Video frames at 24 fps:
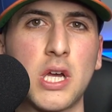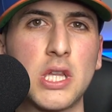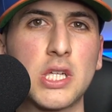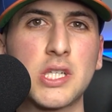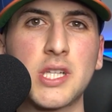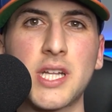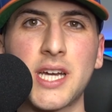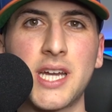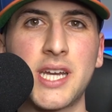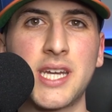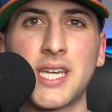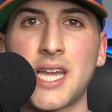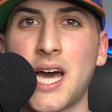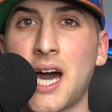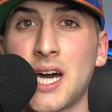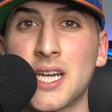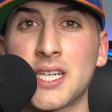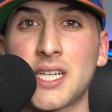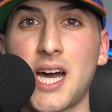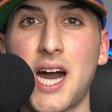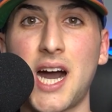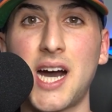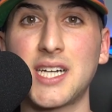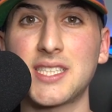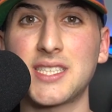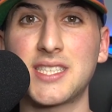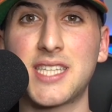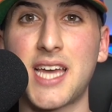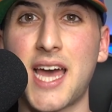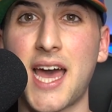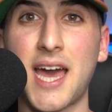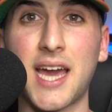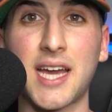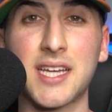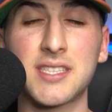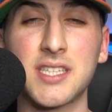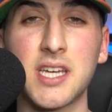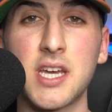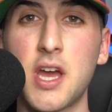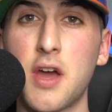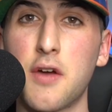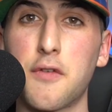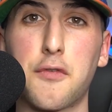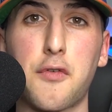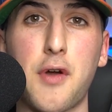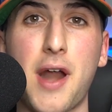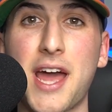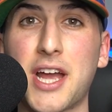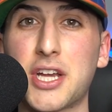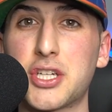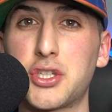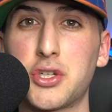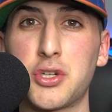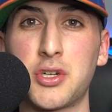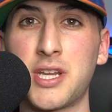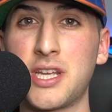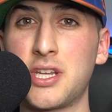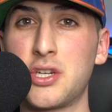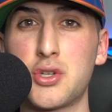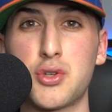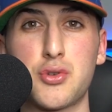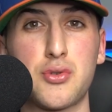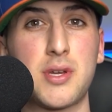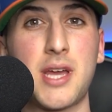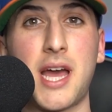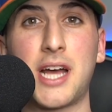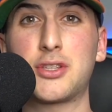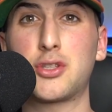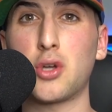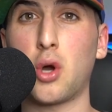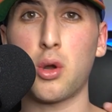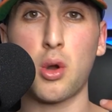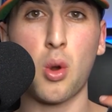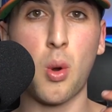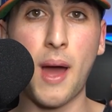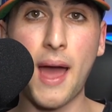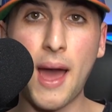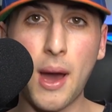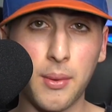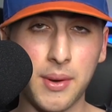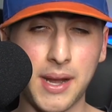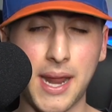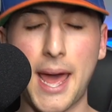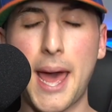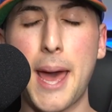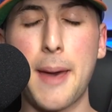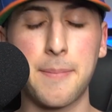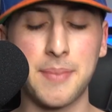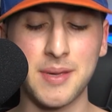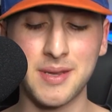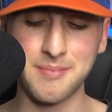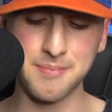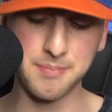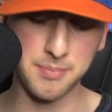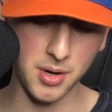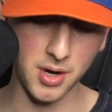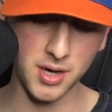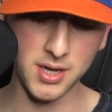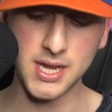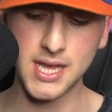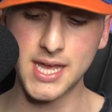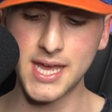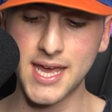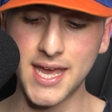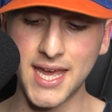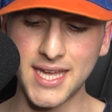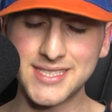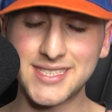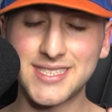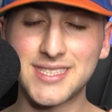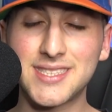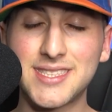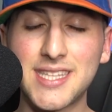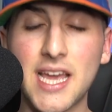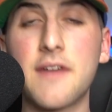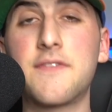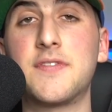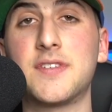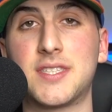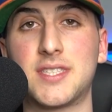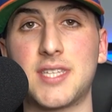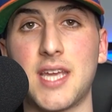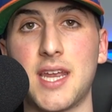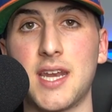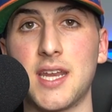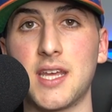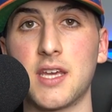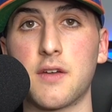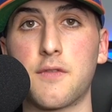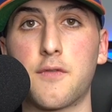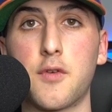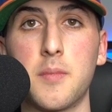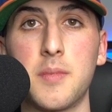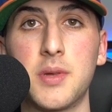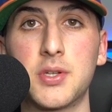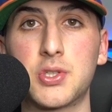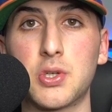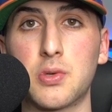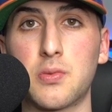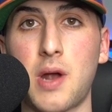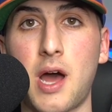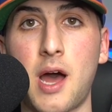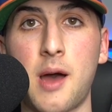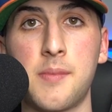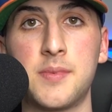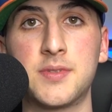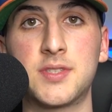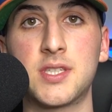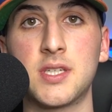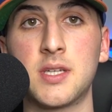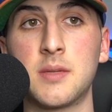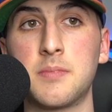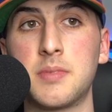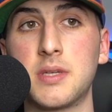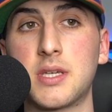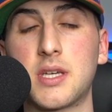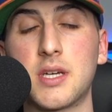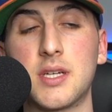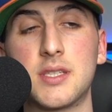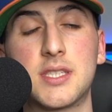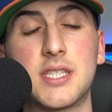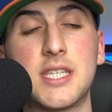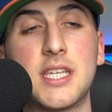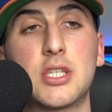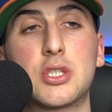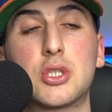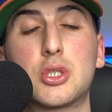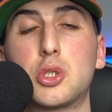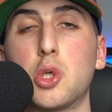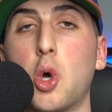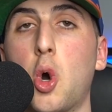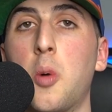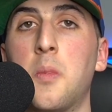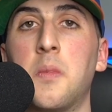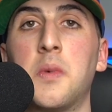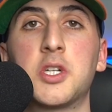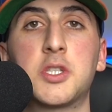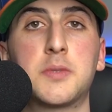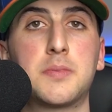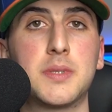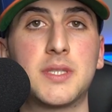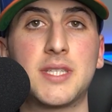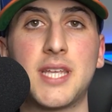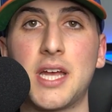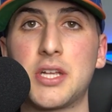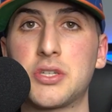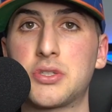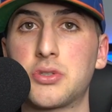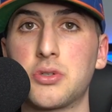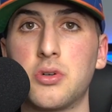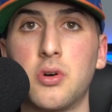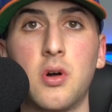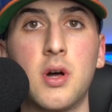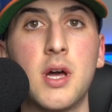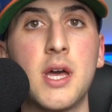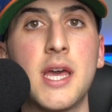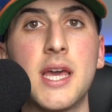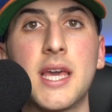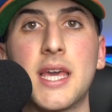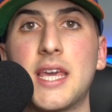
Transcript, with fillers: It looked like a non-contact fractured injury. I don't know how it happened, but it's devastating for Mitchell Robinson because he has so much potential.